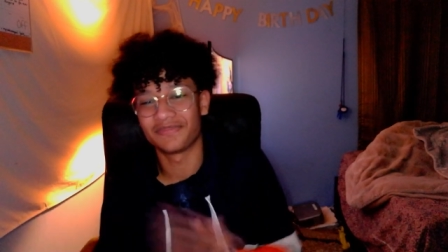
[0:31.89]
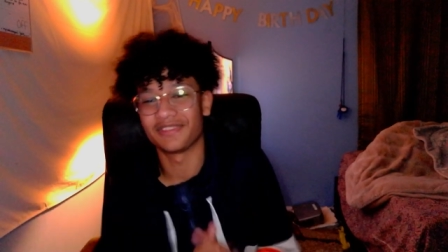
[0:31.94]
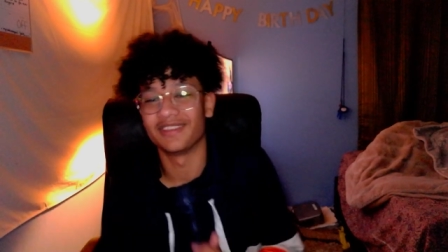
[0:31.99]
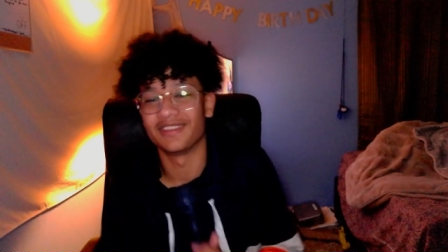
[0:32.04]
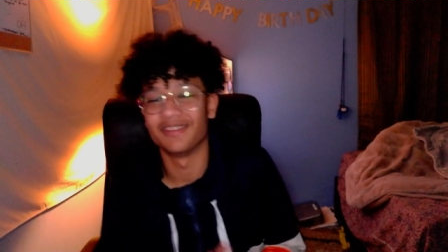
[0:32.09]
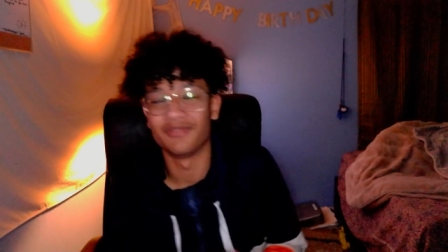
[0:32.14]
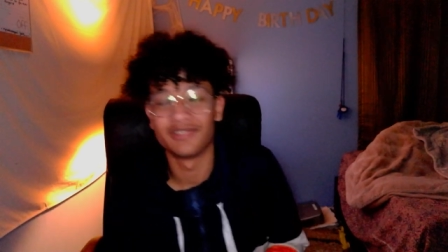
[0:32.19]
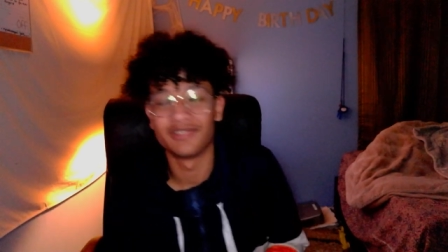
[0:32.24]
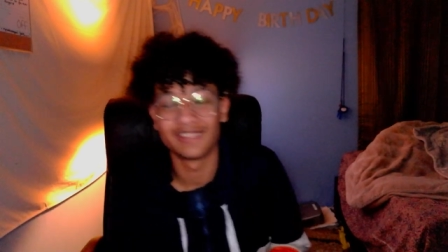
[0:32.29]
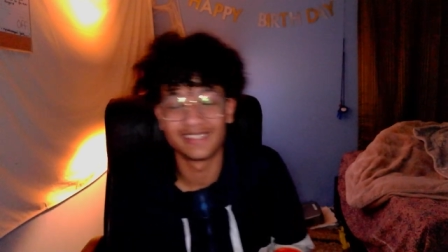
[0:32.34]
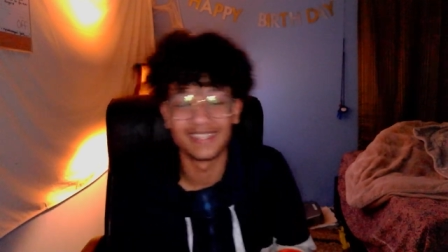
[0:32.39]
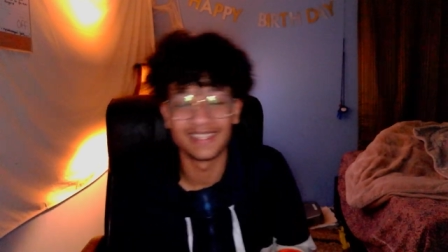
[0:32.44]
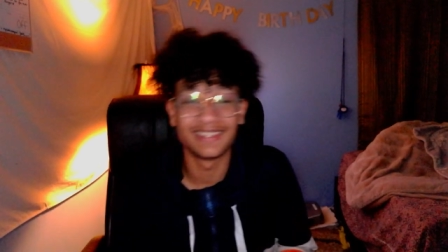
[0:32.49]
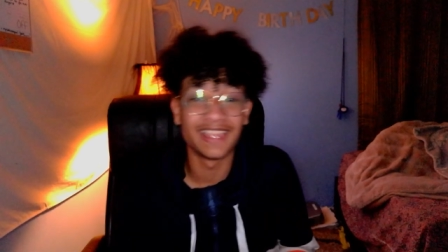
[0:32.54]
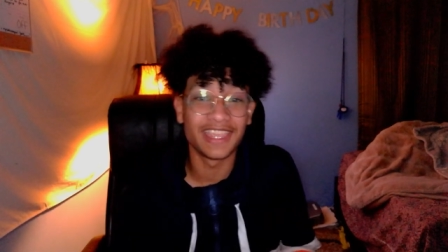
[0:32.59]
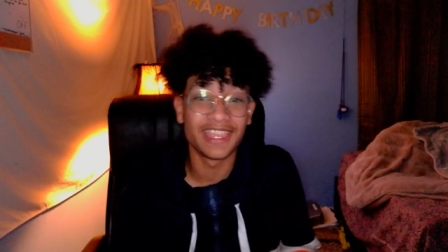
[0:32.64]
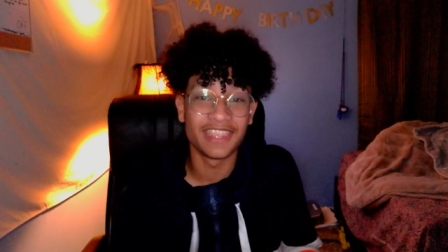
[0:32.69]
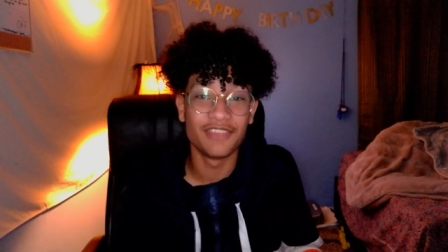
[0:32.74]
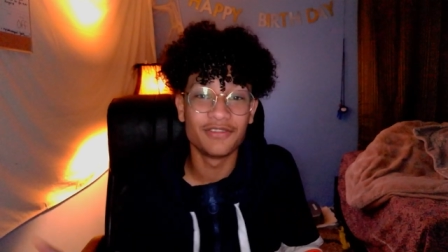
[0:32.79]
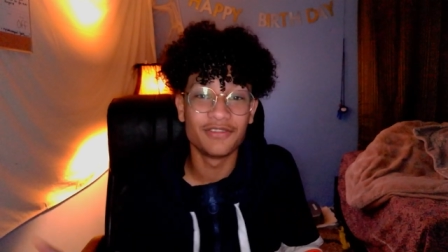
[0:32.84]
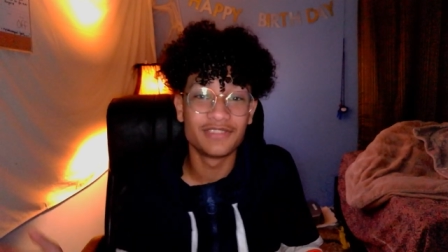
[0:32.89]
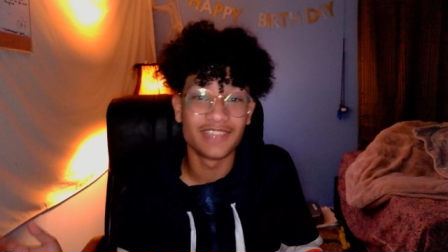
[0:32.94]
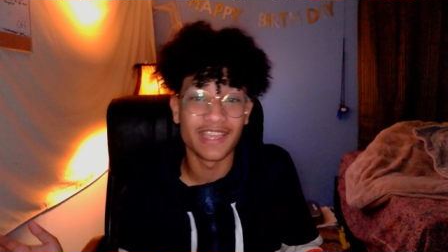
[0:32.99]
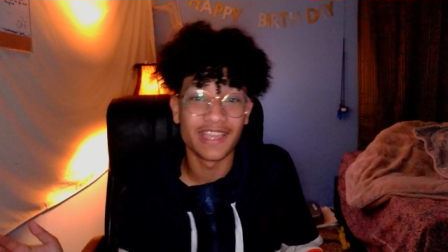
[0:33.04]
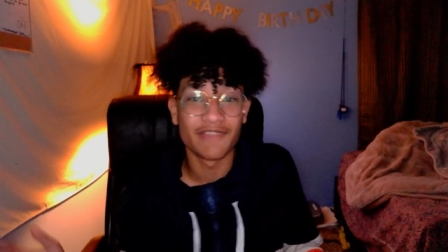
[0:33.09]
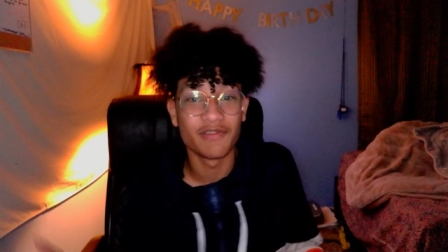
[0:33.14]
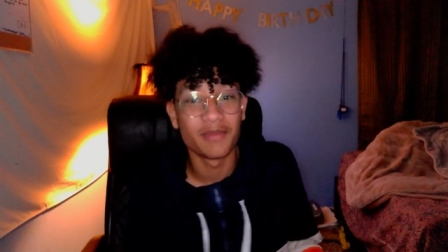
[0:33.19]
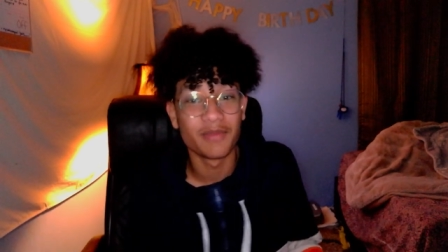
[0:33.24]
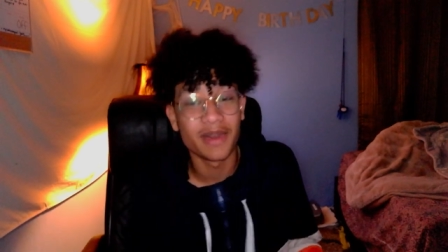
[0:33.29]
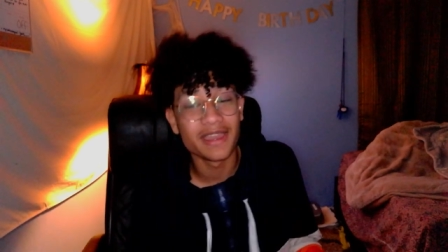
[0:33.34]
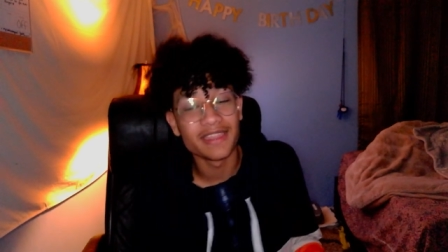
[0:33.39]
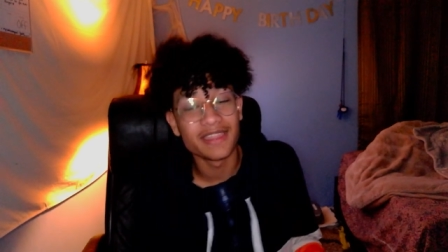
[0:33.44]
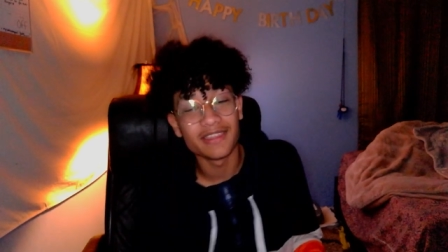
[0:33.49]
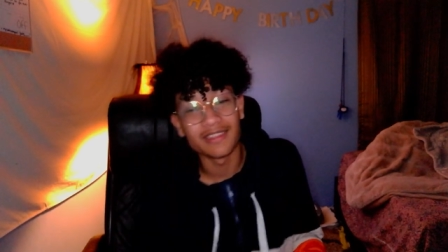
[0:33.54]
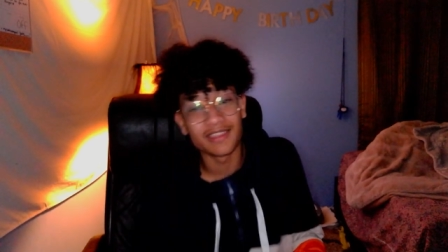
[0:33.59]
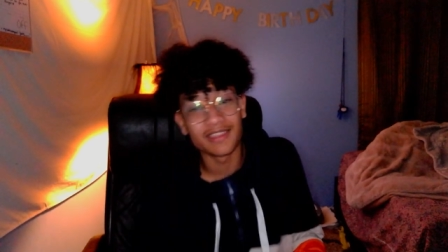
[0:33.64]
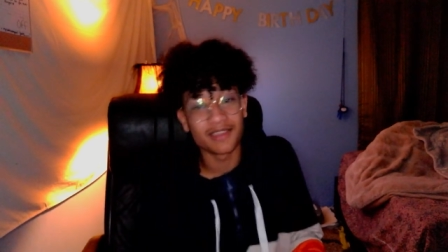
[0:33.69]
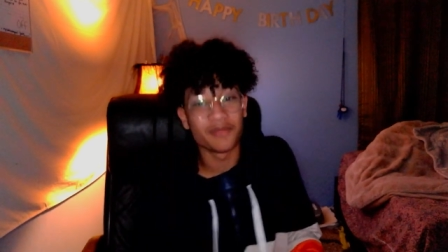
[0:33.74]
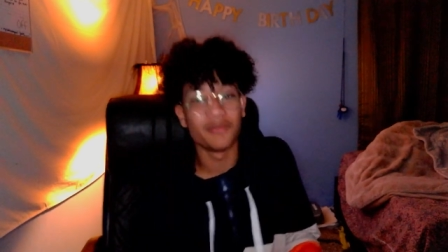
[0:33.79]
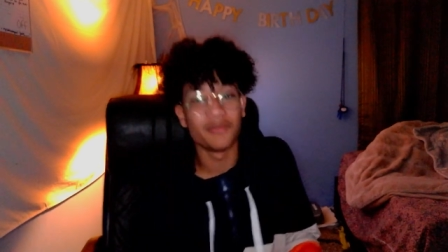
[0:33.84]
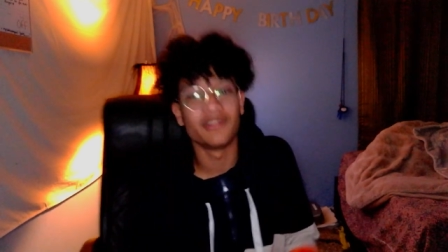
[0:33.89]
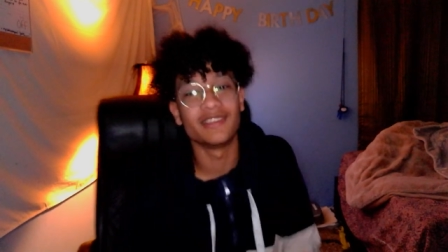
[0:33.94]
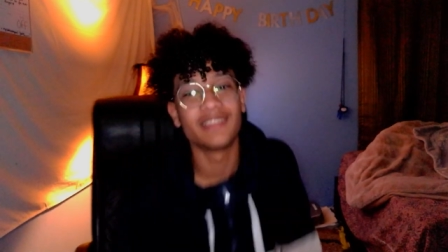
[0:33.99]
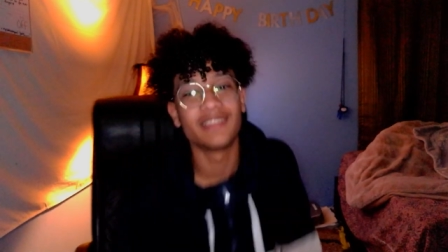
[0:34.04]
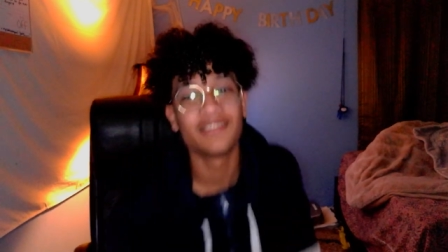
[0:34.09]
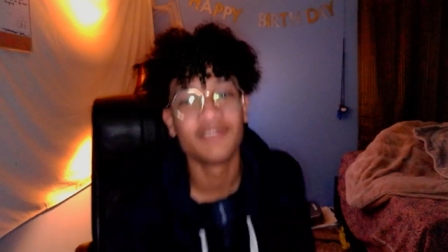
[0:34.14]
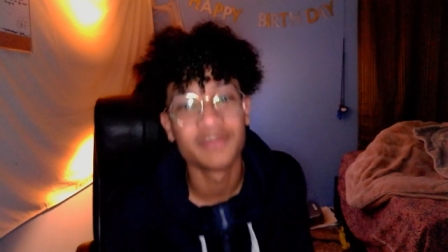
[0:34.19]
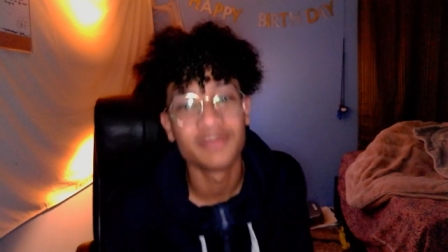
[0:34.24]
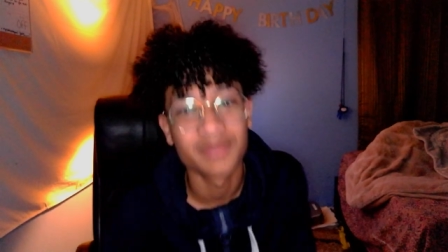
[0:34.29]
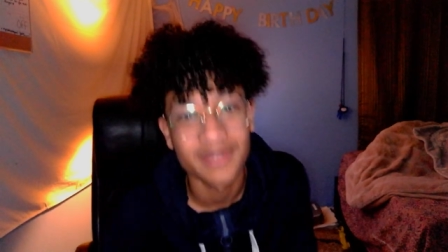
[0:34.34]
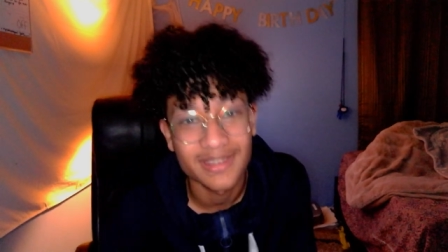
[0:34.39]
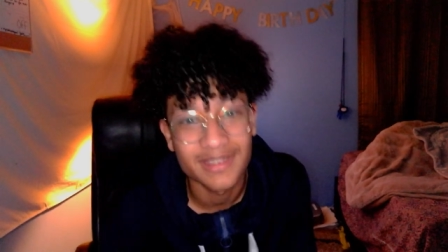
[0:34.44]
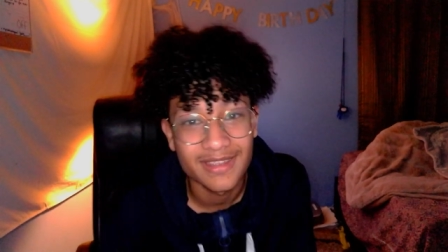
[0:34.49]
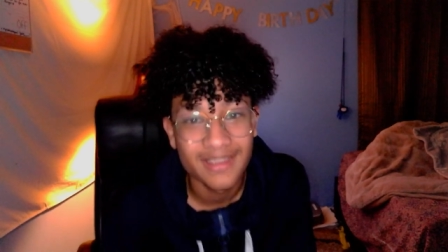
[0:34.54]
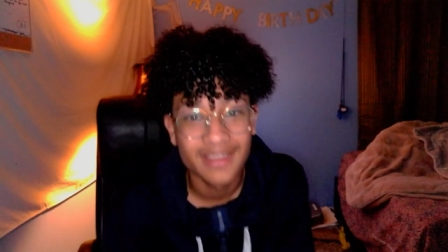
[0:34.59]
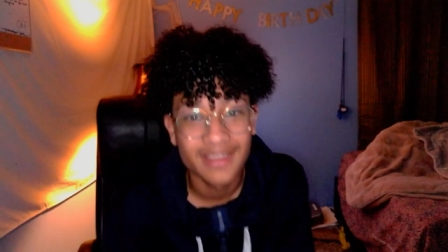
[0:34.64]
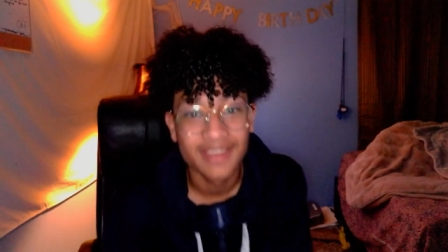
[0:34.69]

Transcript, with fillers: I want to say thank you to everybody in the community who's been